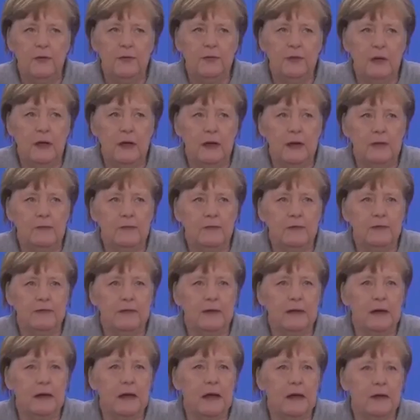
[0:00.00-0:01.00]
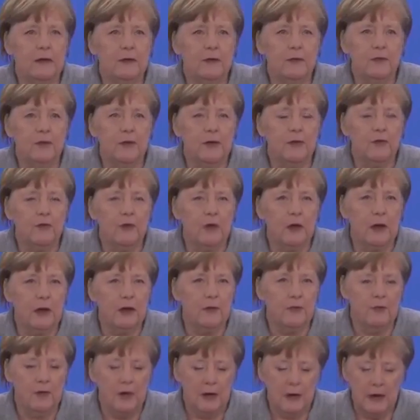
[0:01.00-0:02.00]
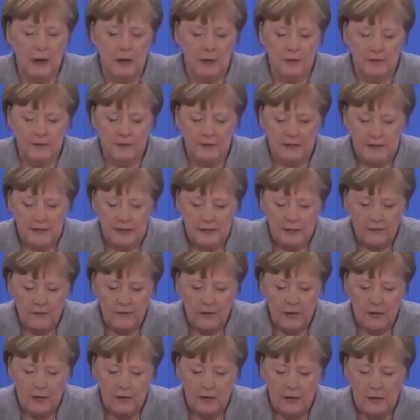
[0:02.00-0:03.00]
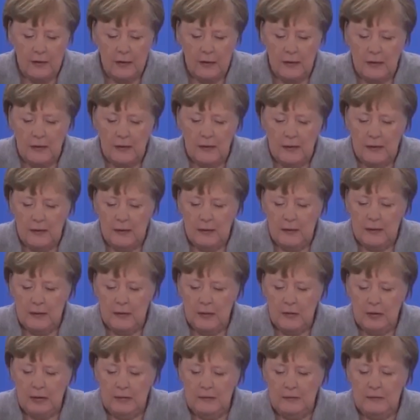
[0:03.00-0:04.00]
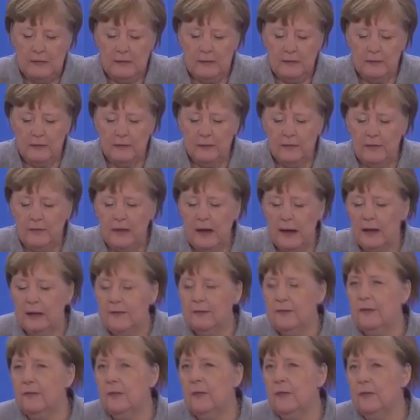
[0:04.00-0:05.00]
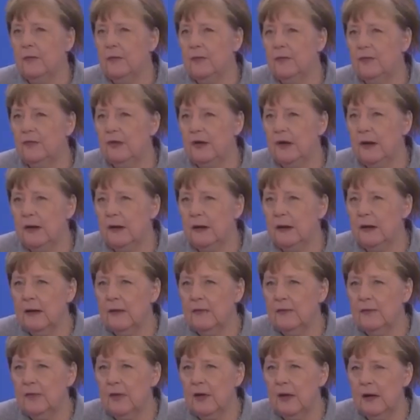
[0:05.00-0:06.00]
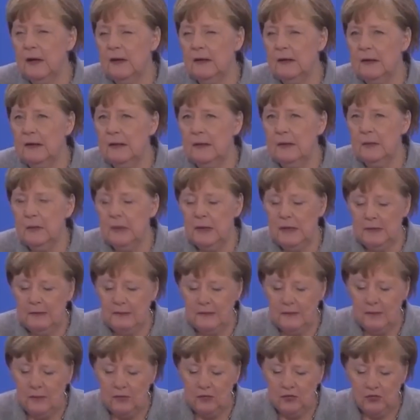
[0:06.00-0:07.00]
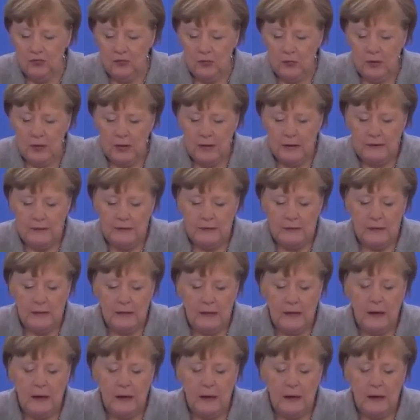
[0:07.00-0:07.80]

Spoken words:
means, right? Germany's managing pretty well. They probably have the lowest death rate in the